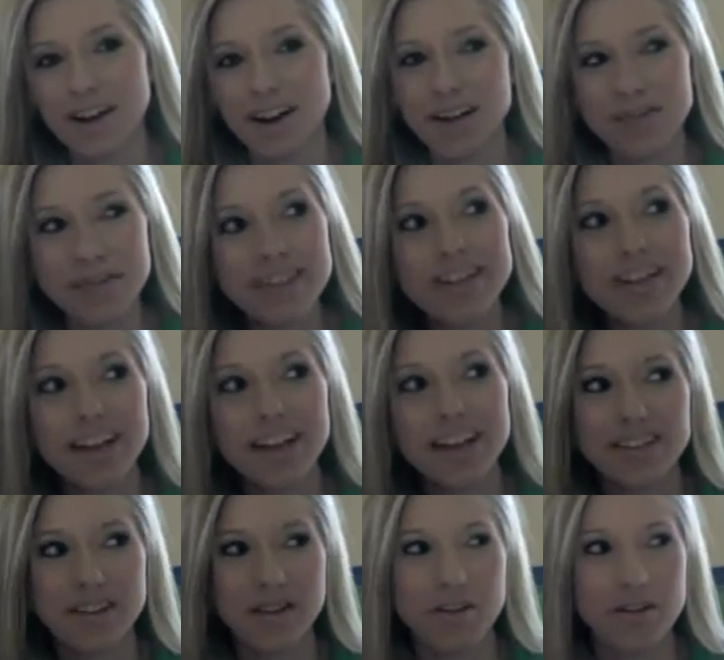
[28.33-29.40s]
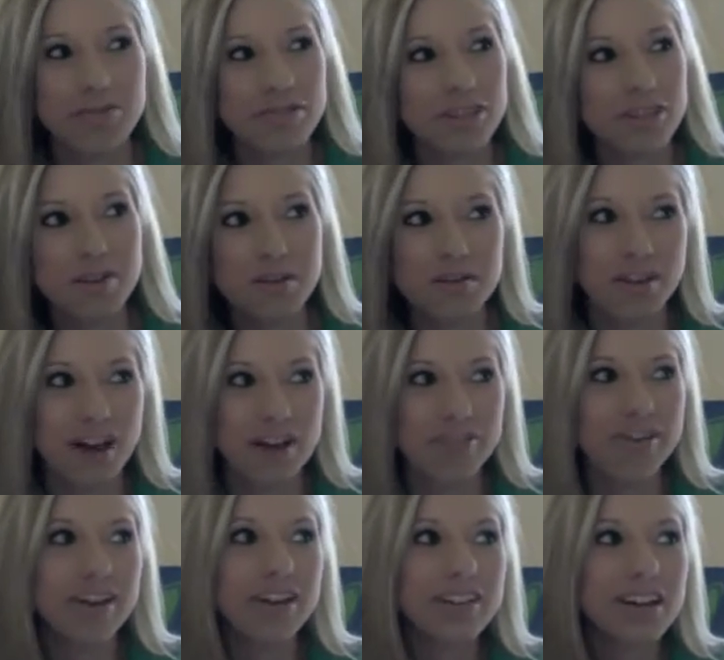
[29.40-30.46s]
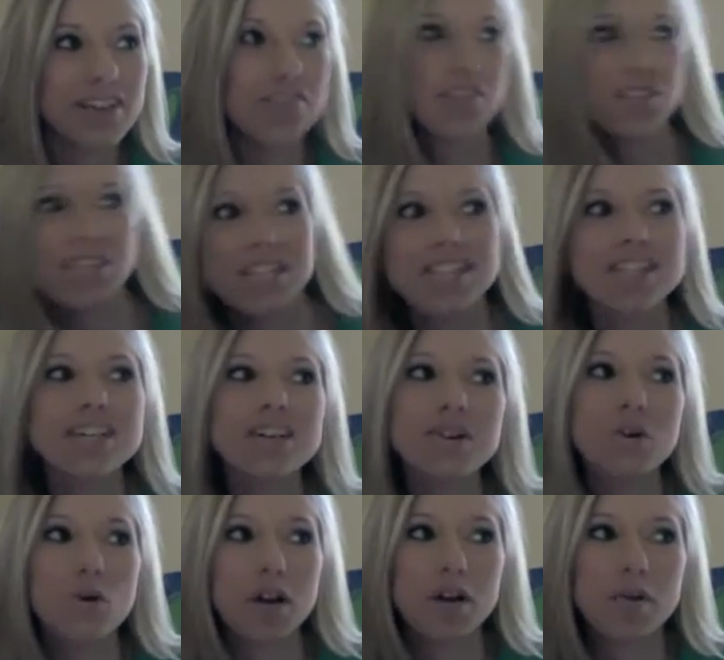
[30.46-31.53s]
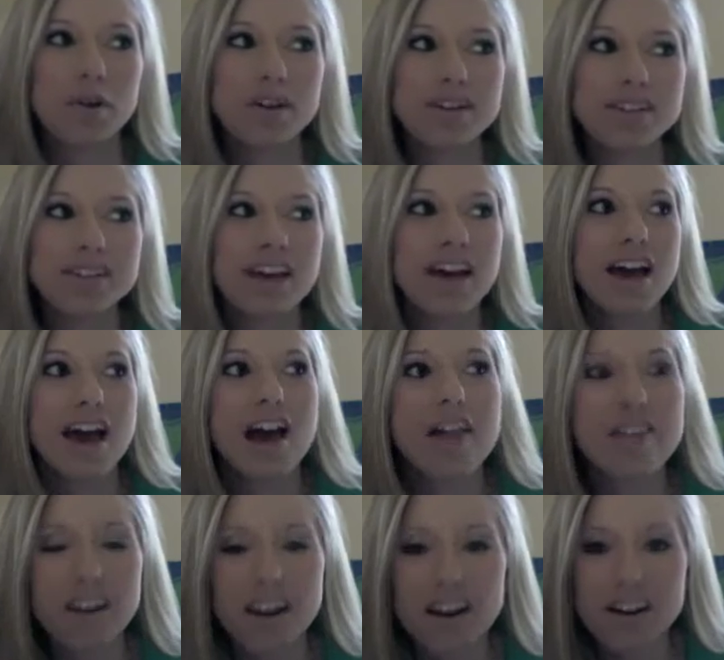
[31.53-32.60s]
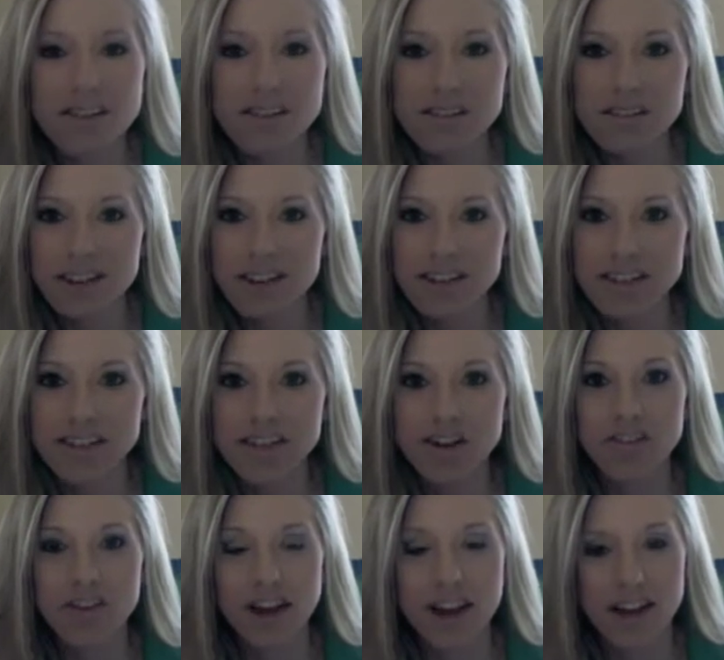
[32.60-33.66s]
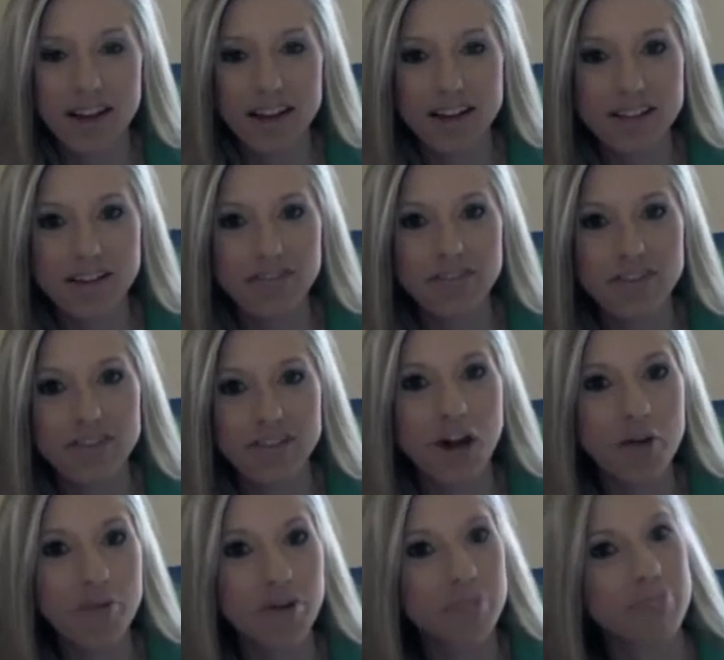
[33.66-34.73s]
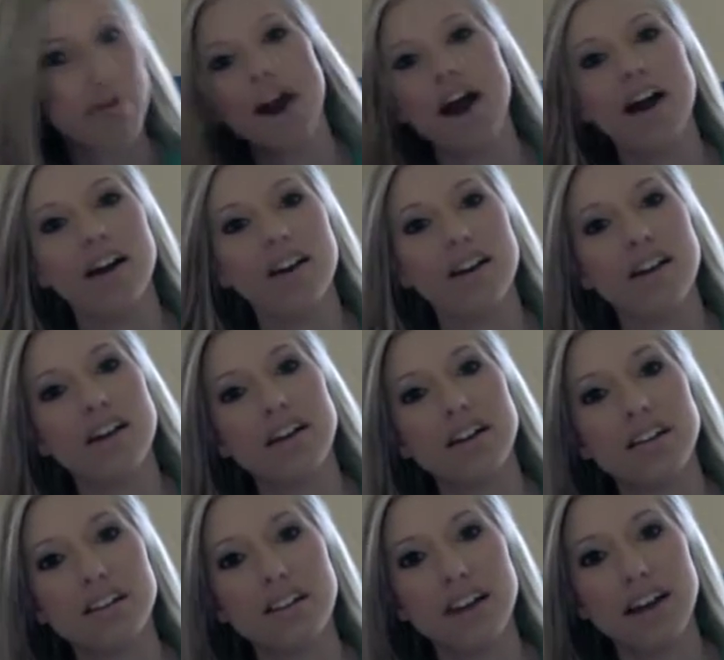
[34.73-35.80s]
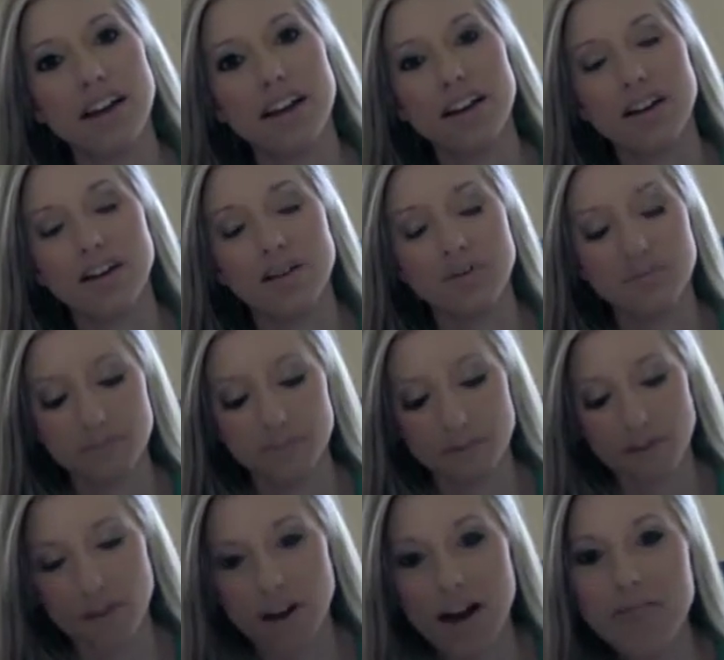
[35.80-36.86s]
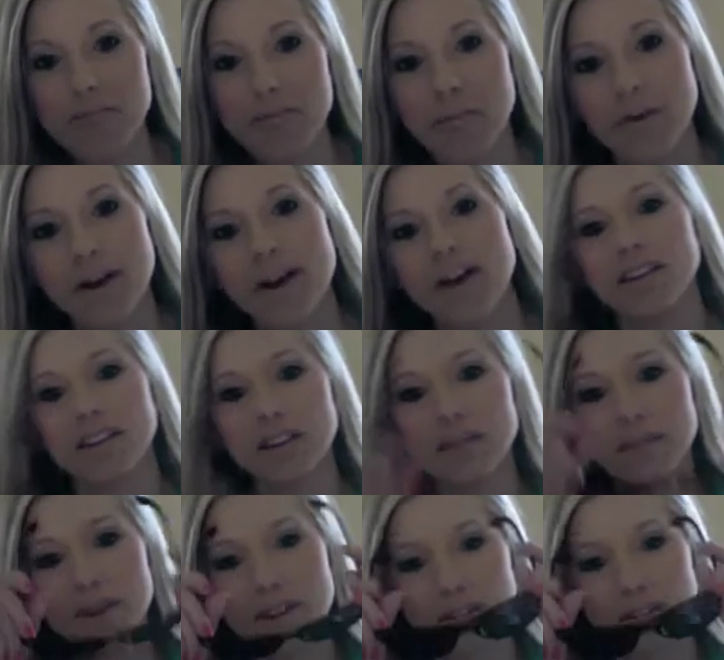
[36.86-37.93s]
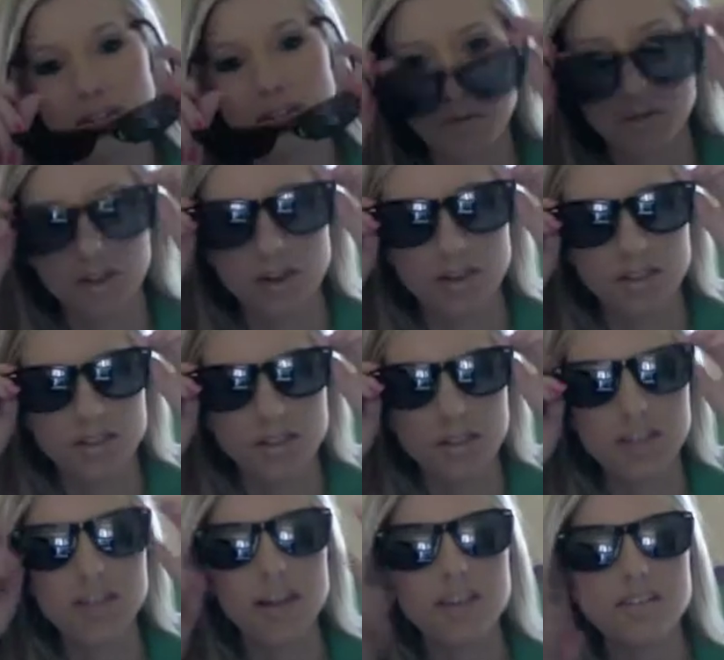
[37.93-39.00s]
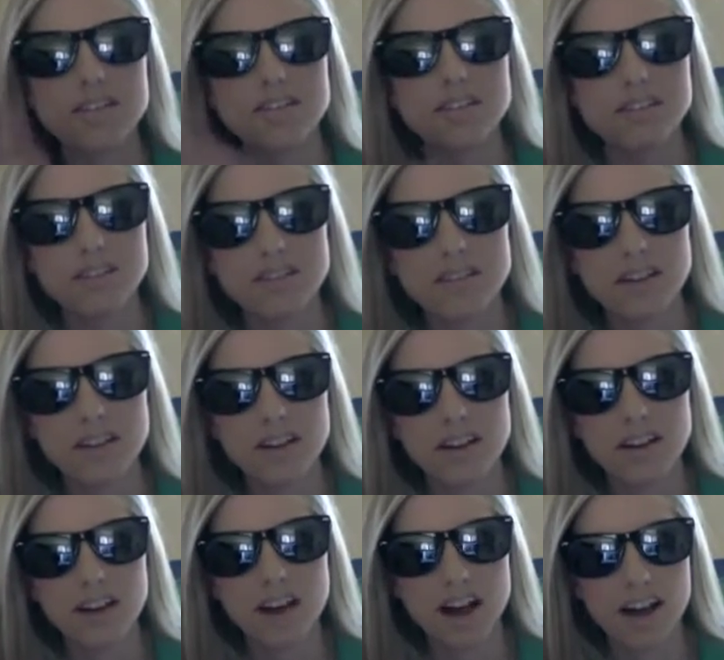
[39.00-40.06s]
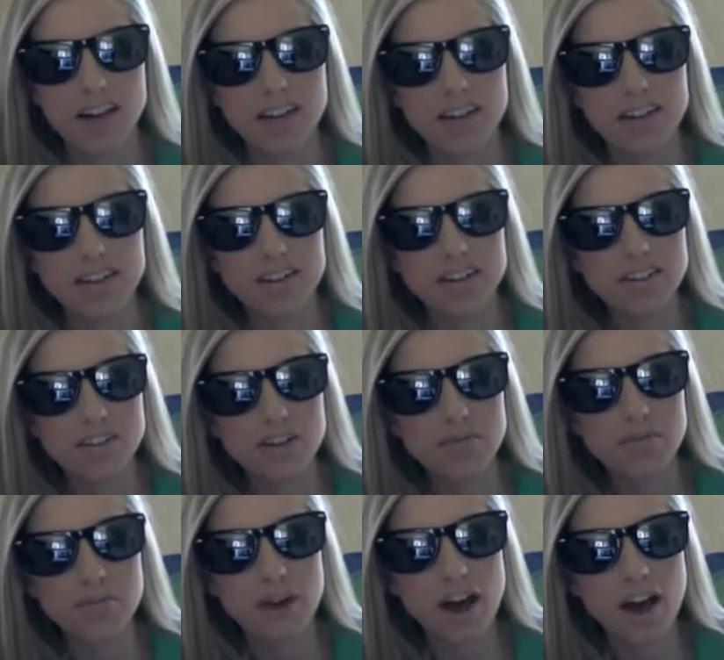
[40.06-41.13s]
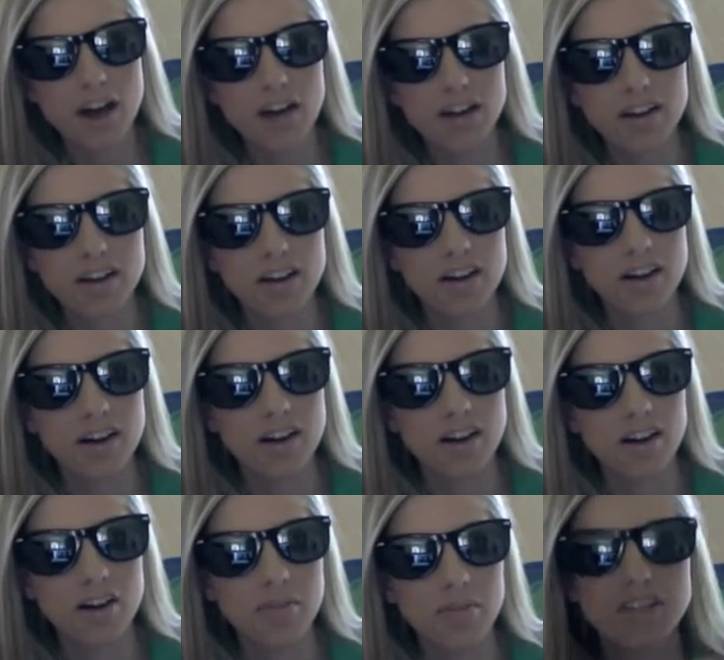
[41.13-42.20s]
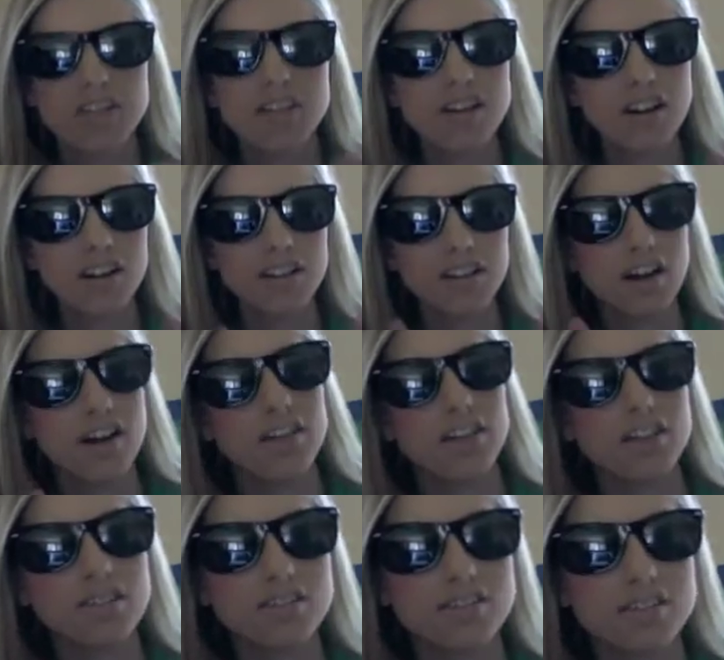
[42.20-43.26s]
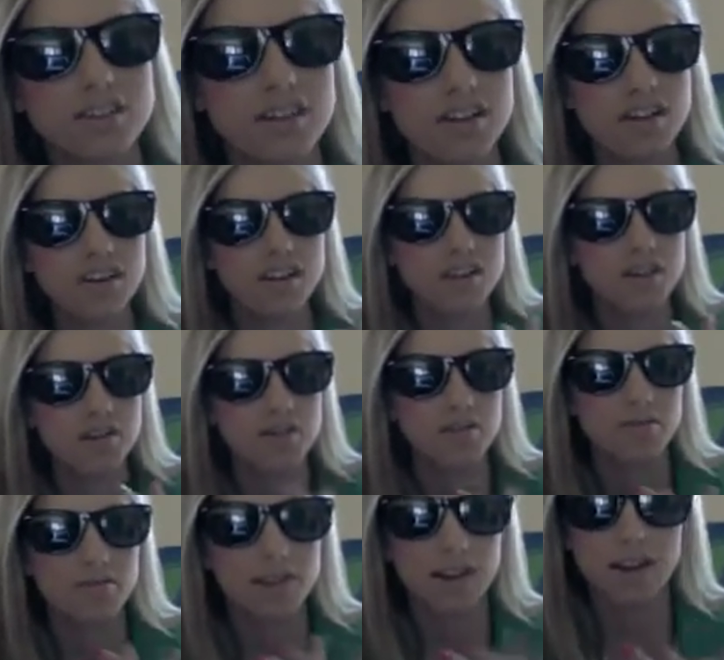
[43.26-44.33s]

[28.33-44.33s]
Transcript: I really liked it though. It really made me laugh, and I liked how cheesy and corny it was. And then I also like seeing all the 80s stuff that's coming back. Like, well, I have them in my hand, like my little Edward Cullen sunglasses. I like that these are coming back, in neon colors. Yeah,